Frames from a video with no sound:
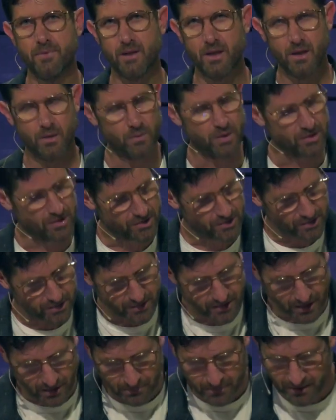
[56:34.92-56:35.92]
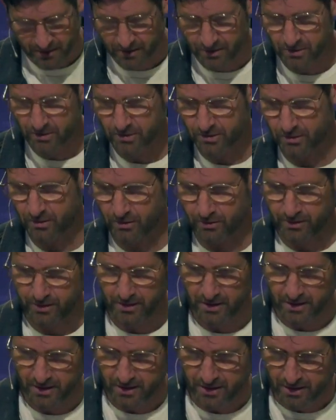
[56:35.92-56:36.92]
We should not be controlled
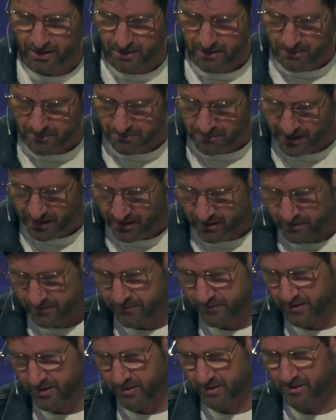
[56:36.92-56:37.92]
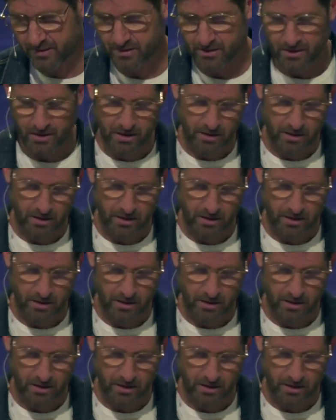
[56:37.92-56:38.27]
by our fears.